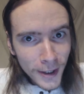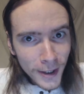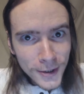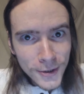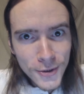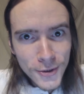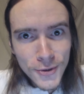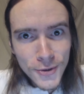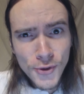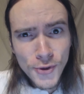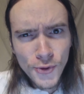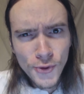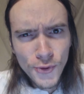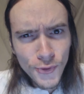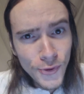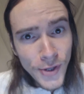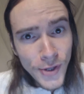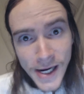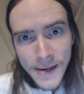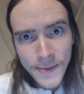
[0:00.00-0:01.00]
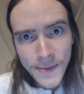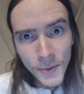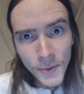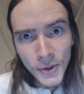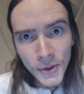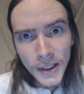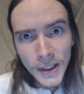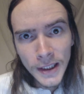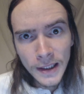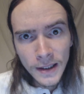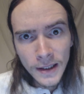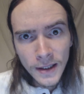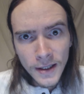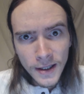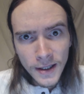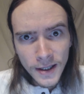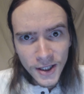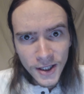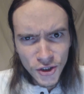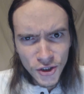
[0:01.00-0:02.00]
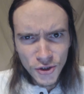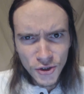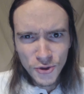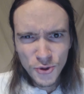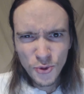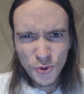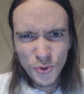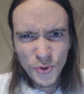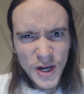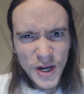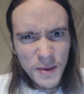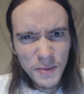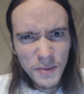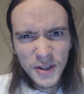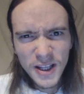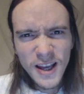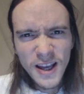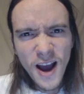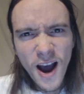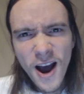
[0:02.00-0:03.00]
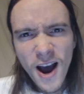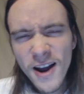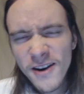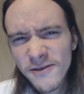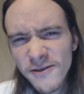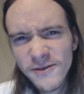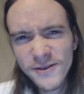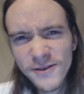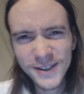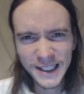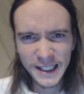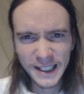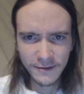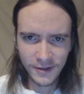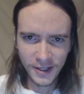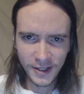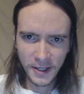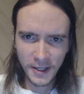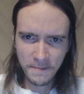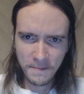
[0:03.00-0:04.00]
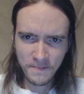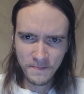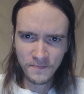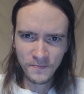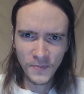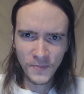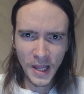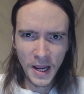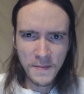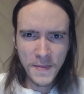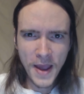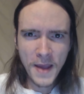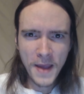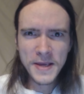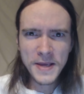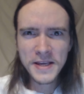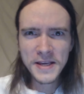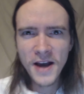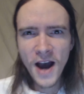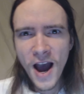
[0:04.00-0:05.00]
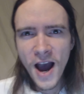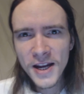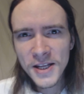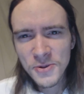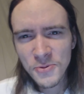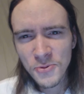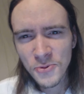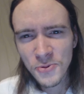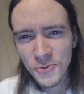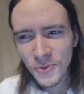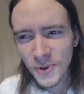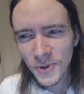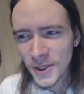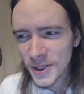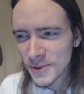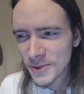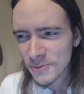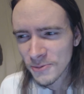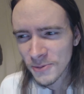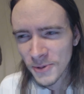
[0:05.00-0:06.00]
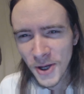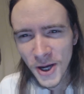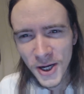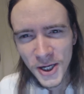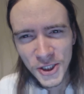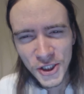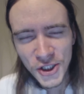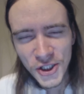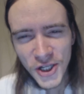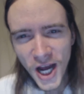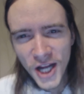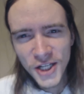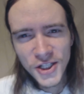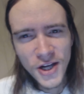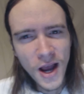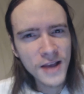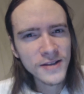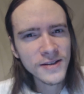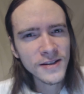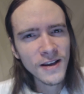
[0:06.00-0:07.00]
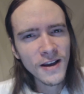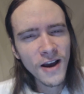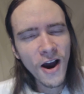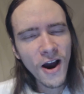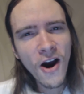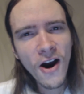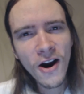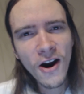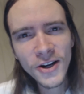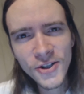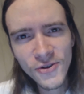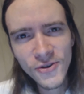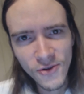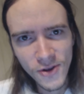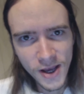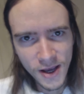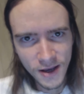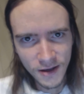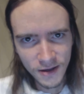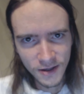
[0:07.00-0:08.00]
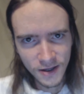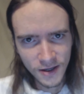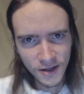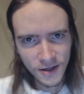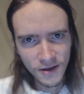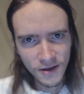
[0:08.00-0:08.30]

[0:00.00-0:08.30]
extremely unforgiving. Maybe God is going to judge us harshly.